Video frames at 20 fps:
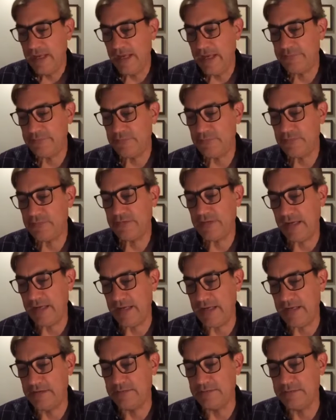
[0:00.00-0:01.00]
after
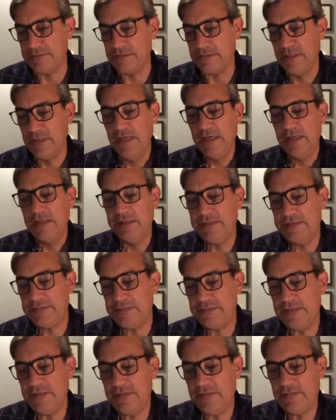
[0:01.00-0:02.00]
town,
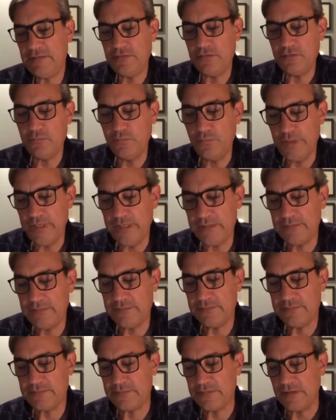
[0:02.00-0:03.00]
listening to the
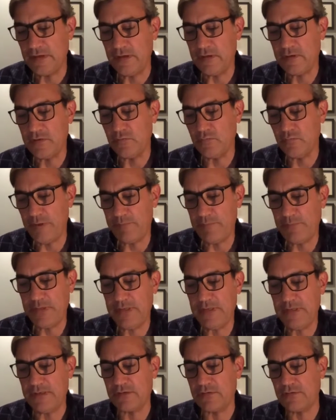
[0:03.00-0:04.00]
wind song
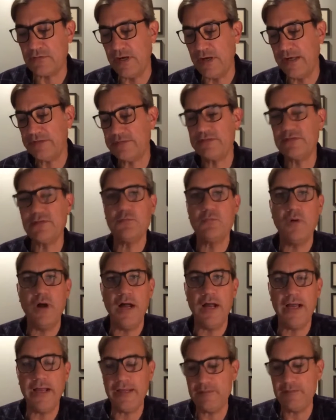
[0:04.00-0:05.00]
whipping across the
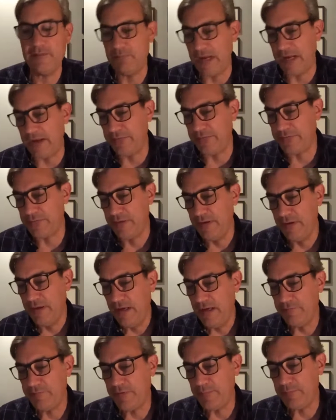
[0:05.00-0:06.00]
wide mouth
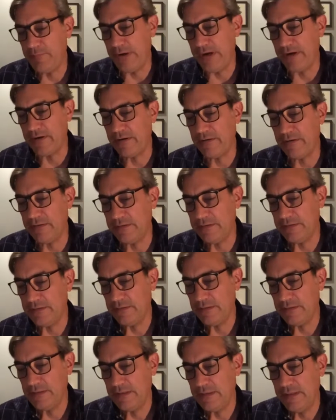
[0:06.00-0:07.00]
of the barrel,
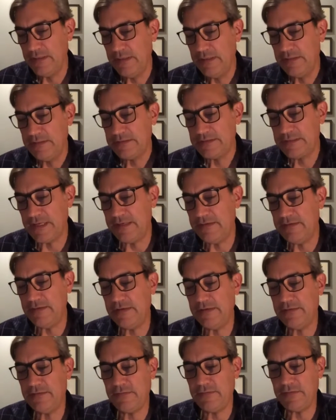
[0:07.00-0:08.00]

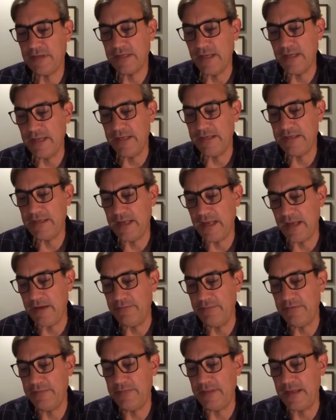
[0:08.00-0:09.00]
tending to the gun now
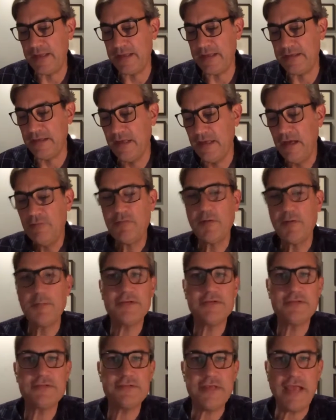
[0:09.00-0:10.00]
and then from a
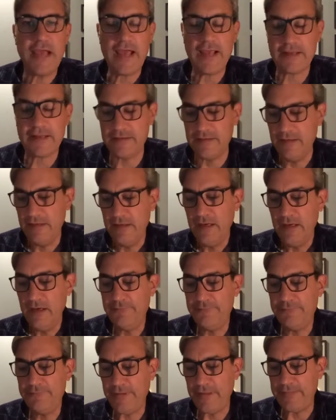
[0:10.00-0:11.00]
sack
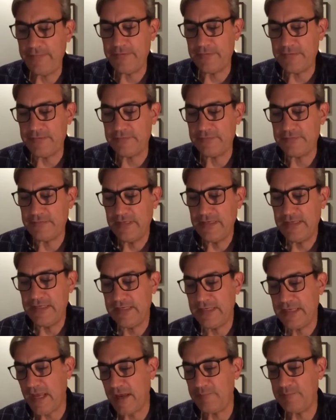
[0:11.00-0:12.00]
of feathers he
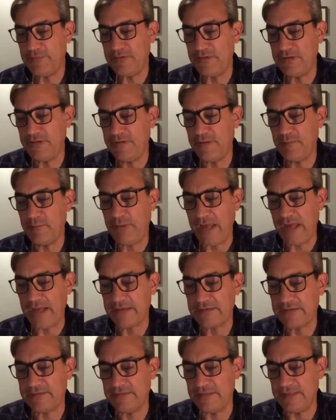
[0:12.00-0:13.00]
kept in the
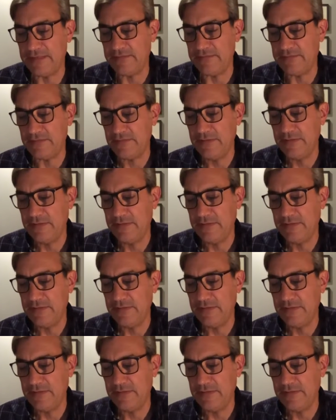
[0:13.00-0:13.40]
back seat